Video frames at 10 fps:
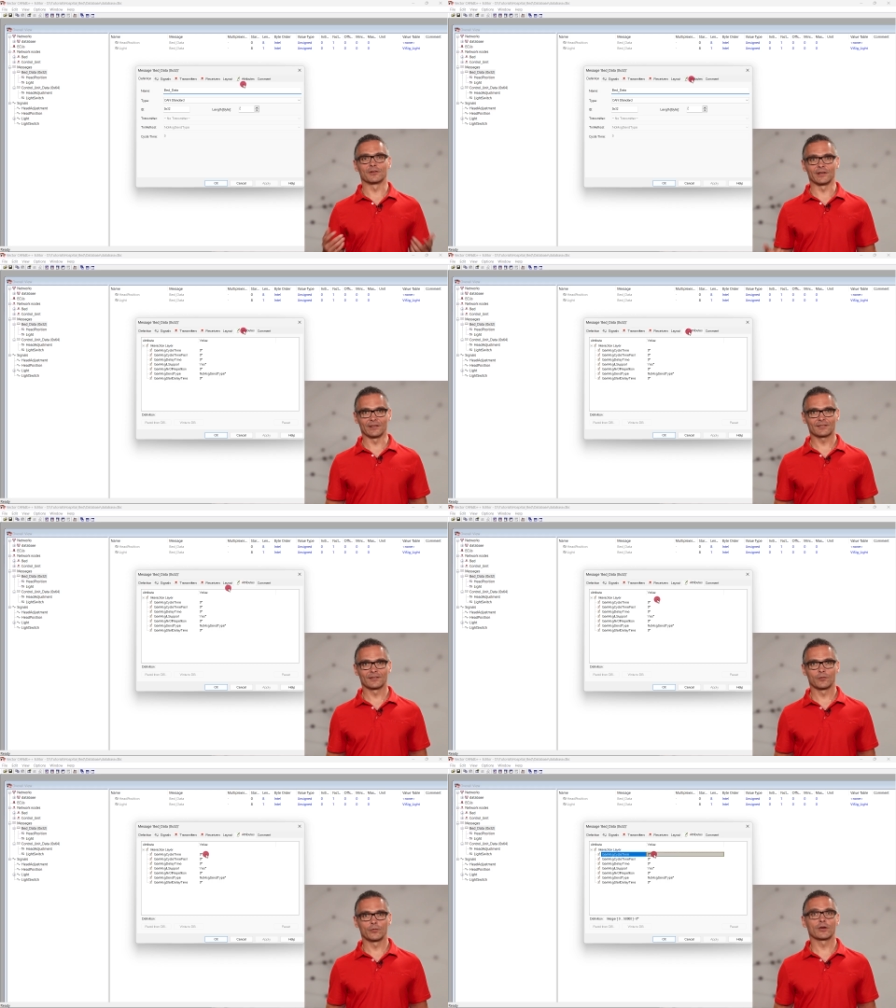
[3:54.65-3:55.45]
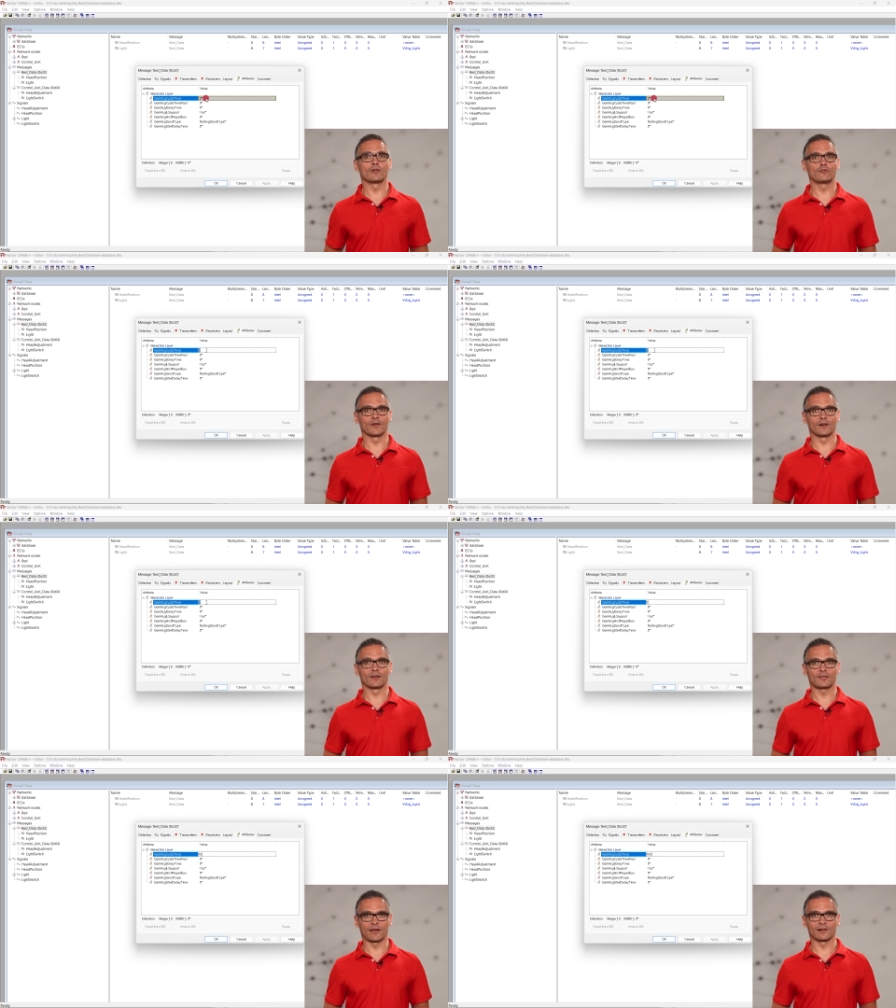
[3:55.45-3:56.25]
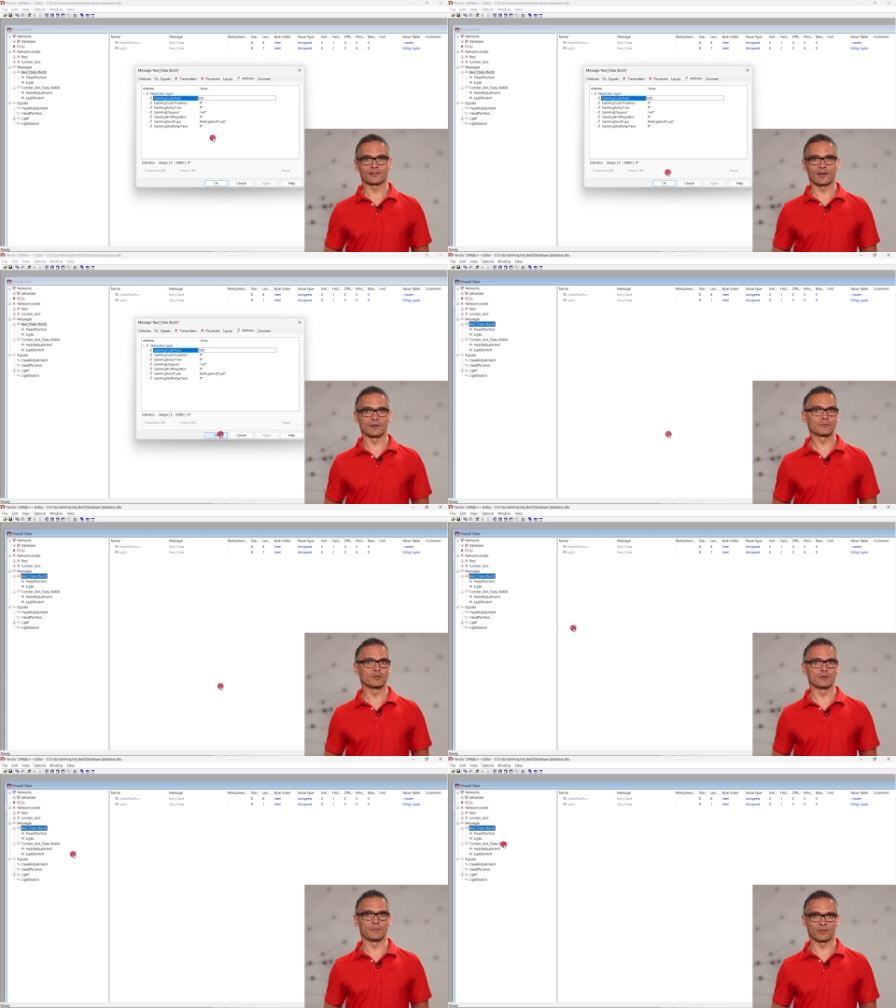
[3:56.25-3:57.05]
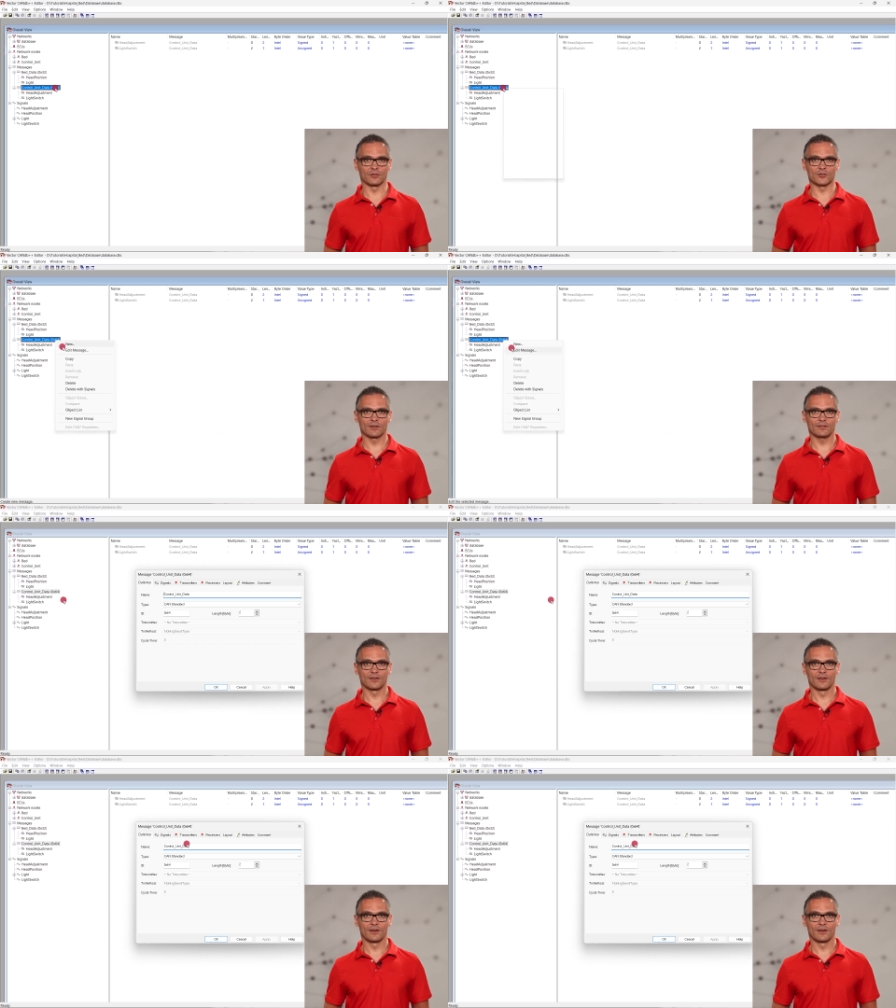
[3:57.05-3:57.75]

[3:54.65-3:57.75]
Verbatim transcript: not least, we configure a cycle time to the messages